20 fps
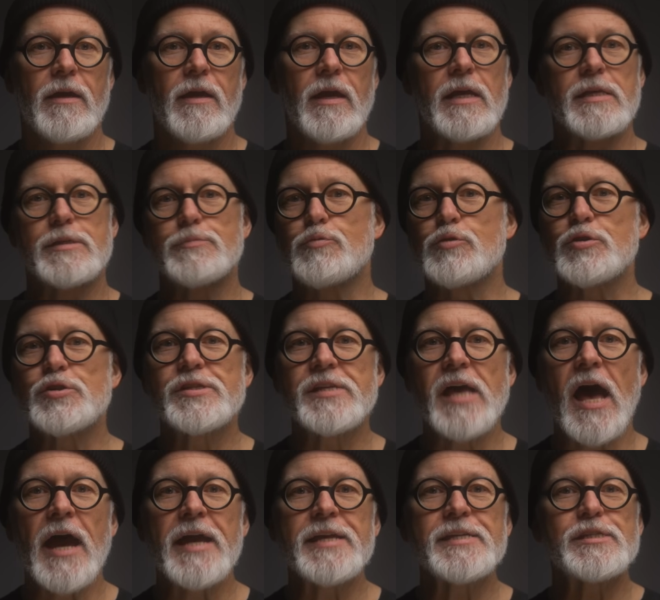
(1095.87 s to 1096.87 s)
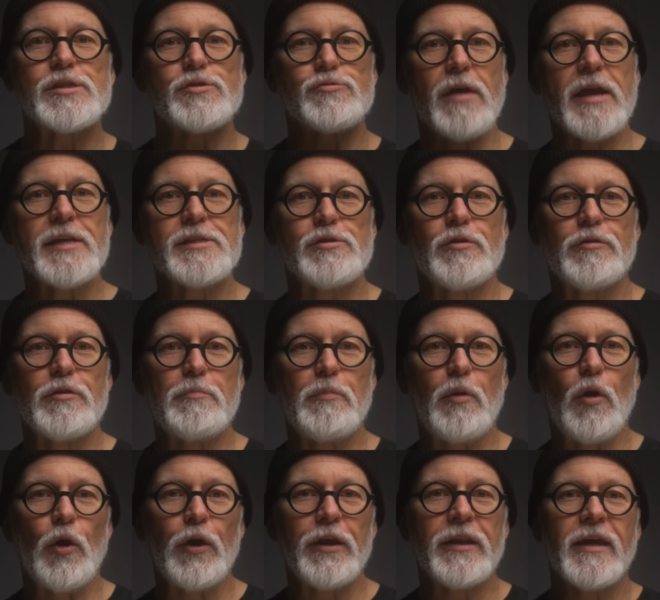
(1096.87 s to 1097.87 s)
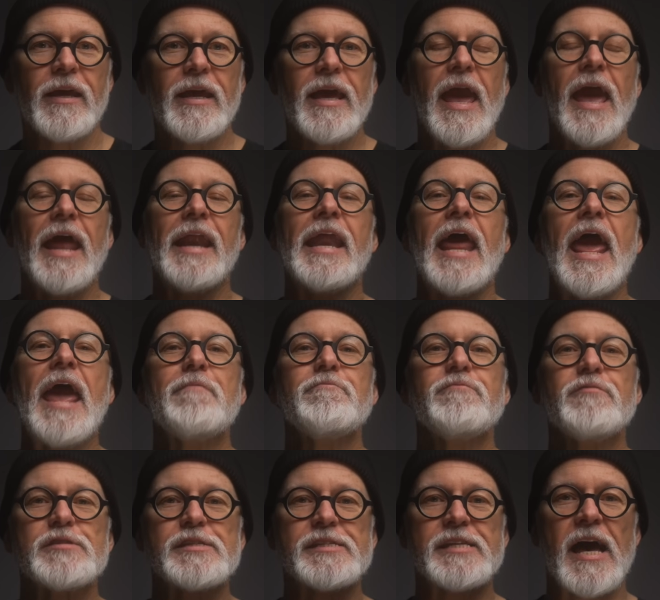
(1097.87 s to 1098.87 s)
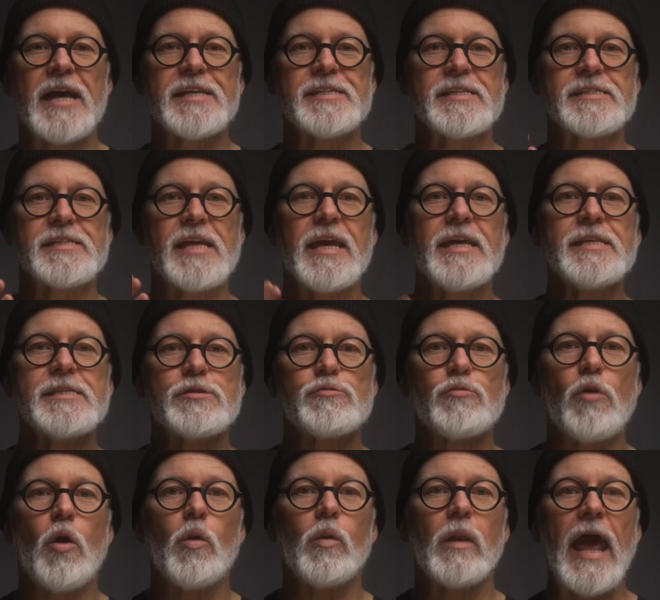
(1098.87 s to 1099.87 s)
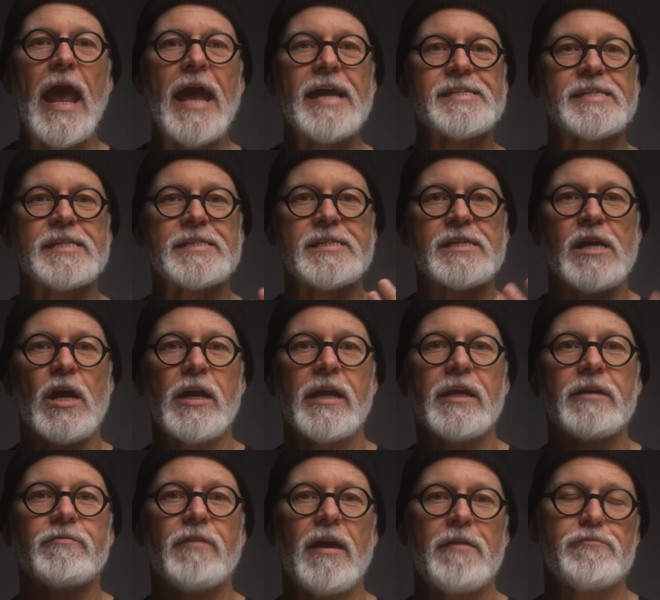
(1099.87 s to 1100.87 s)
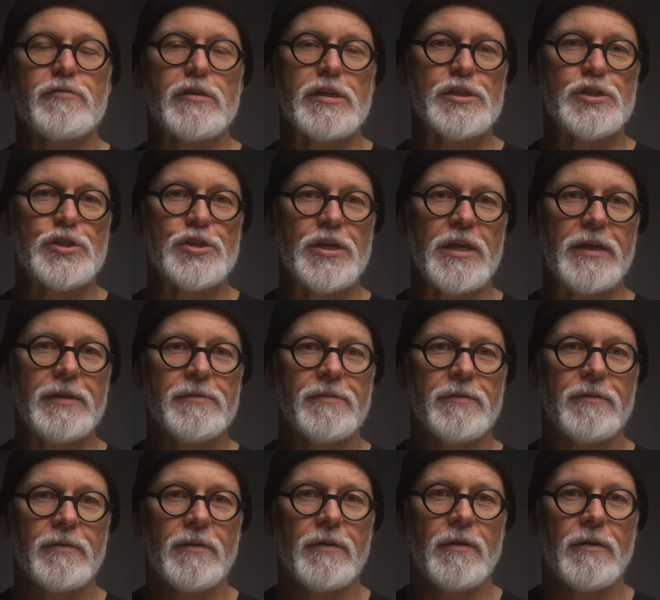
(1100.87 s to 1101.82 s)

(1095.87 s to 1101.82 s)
It's precise, straight to the point, and emphasizes its role as a target reference sheet.